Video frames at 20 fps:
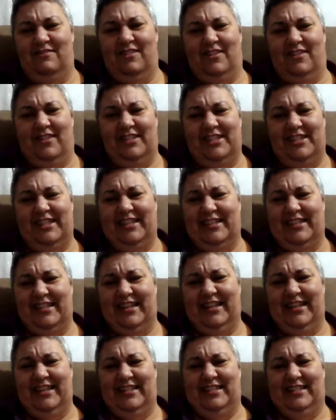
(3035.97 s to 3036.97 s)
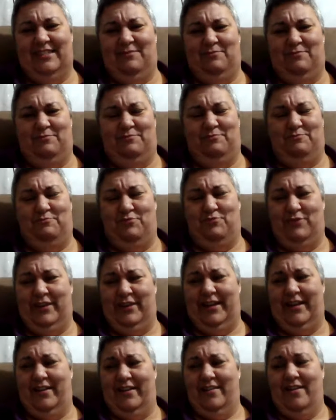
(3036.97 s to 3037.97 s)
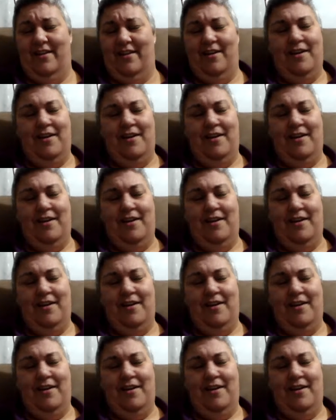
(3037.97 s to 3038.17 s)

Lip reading: gosh, yes, he is a prick.